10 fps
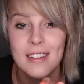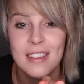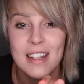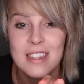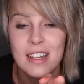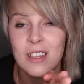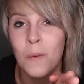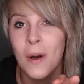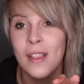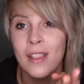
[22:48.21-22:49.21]
That's like the
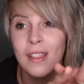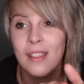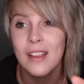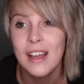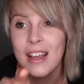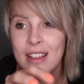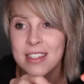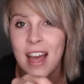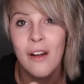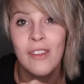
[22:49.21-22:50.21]
one in the
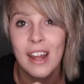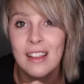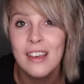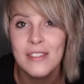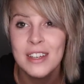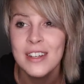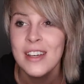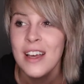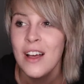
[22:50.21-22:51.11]
town that I live in.